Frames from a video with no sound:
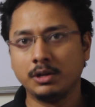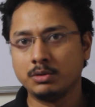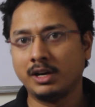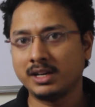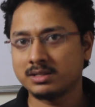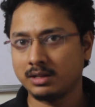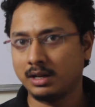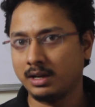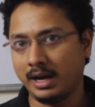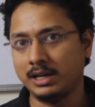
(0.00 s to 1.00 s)
So let us,
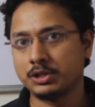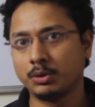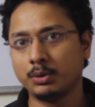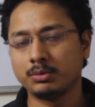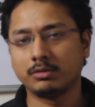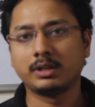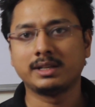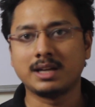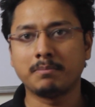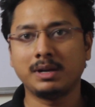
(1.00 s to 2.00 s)
I'll show you the
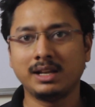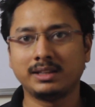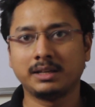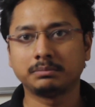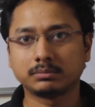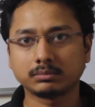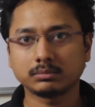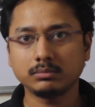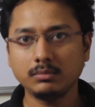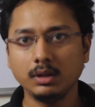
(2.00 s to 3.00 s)
example, and then
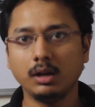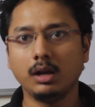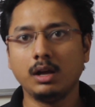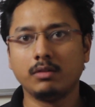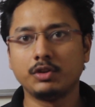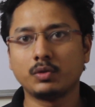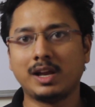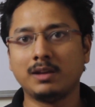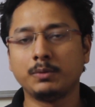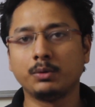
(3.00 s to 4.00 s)
which will
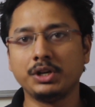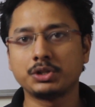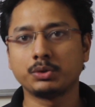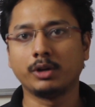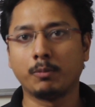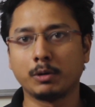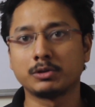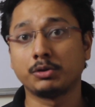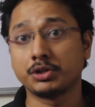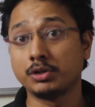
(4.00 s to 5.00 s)
help you reach the optimal
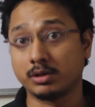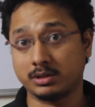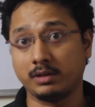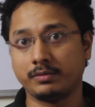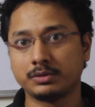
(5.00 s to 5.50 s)
solution yourself.